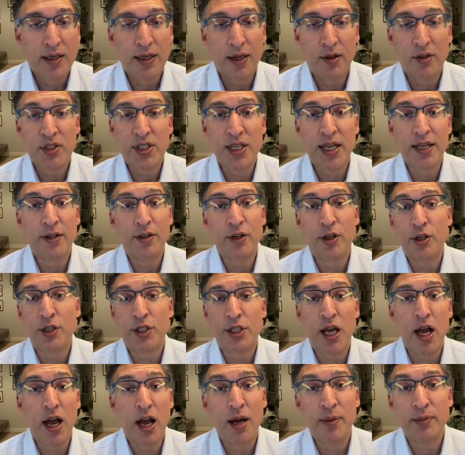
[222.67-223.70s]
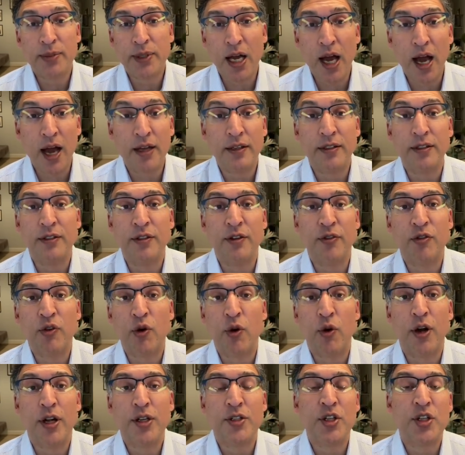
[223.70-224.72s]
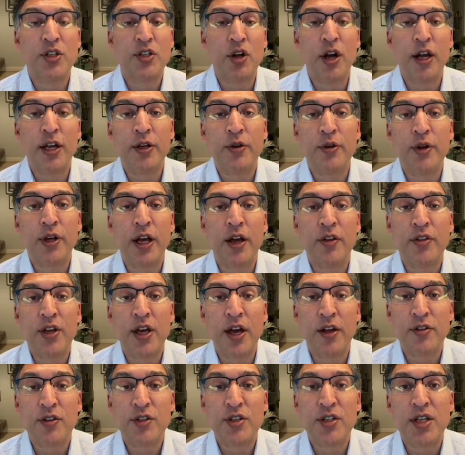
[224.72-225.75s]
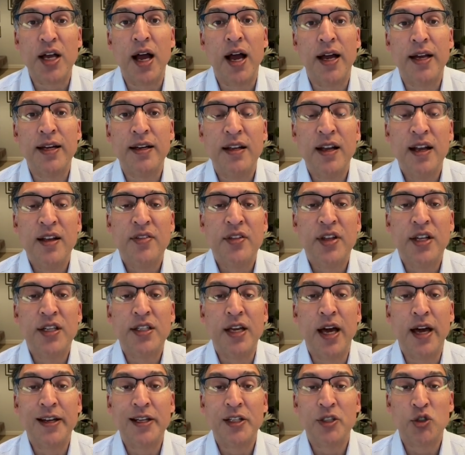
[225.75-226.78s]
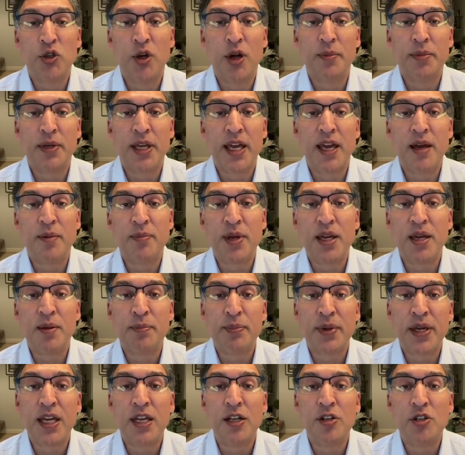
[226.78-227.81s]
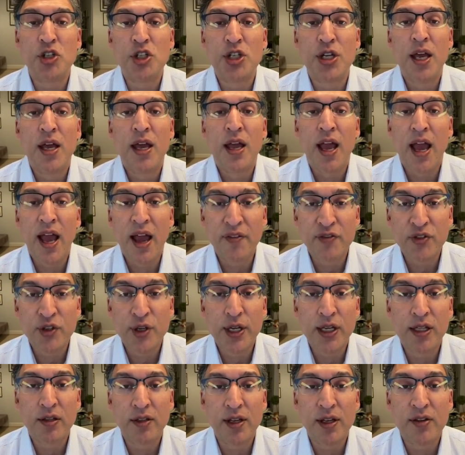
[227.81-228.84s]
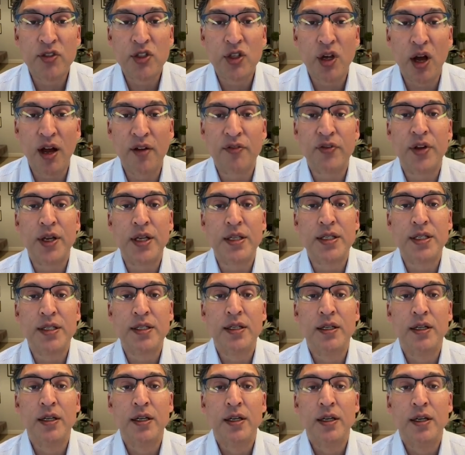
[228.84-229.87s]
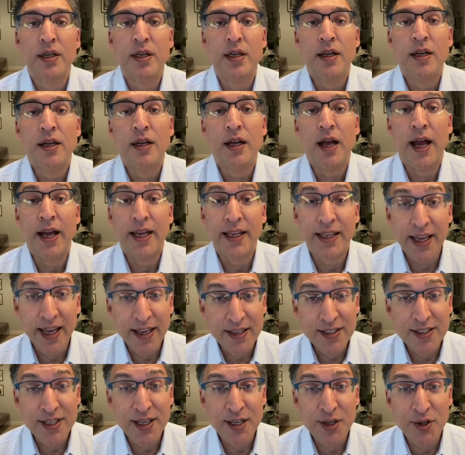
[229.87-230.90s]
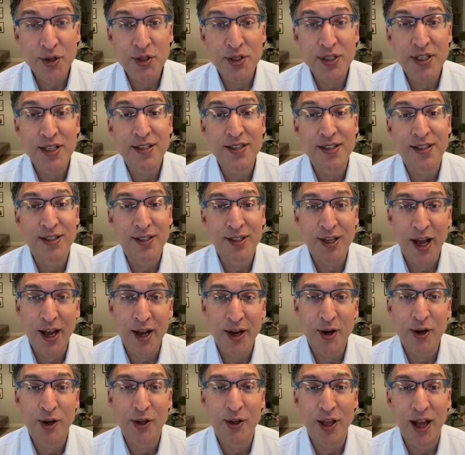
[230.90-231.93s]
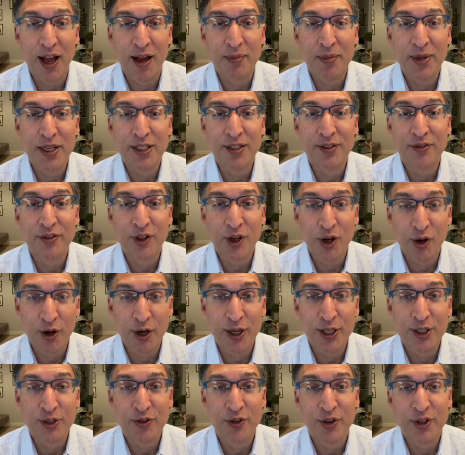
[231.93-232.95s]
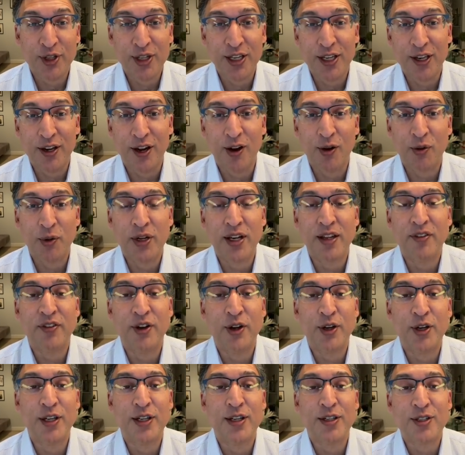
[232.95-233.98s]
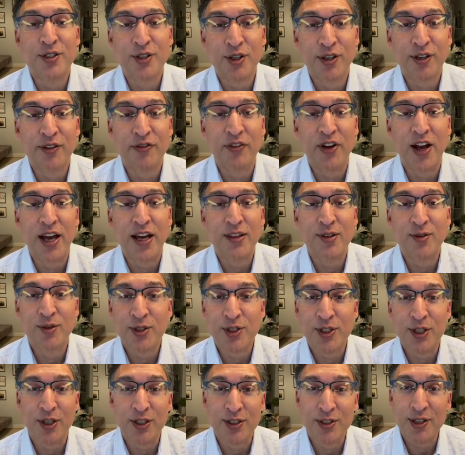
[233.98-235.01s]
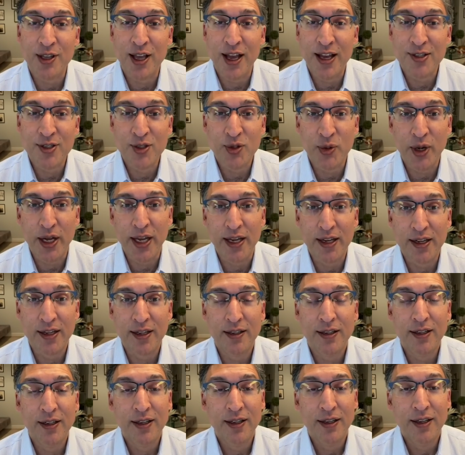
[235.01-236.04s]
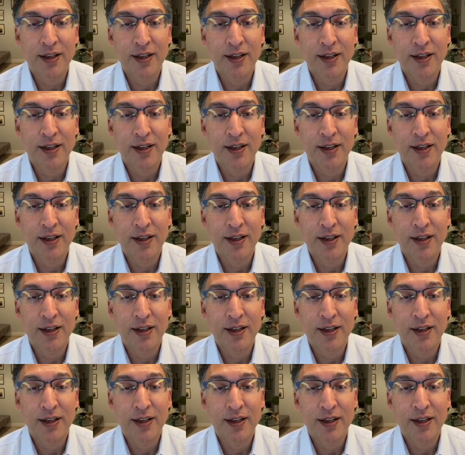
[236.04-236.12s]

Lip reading: Now, Senator Tom Cotton, of course, is arguing on the other side that Donald Trump can't be impeached after he leaves office. I guess he used his entire allotment of courage for the year when he voted to certify the results last week.